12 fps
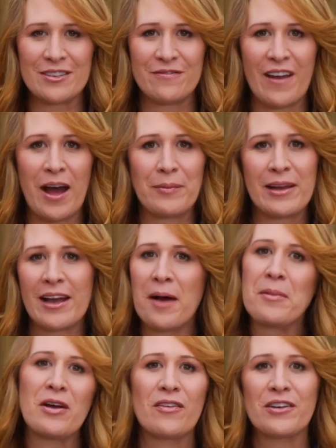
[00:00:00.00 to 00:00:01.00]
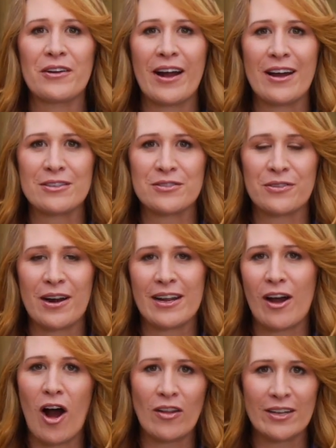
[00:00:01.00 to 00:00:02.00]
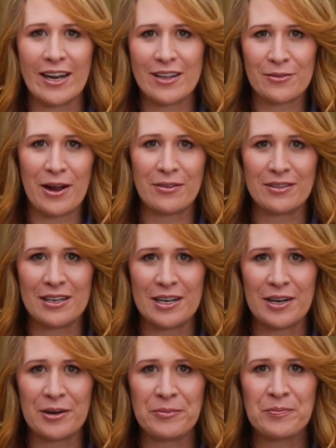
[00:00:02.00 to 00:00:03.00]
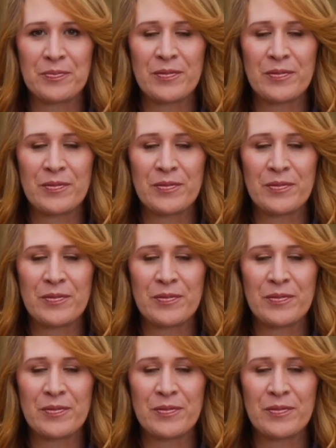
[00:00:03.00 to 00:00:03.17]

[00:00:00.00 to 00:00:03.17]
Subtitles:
and family coming over to your house for any holiday throughout the year.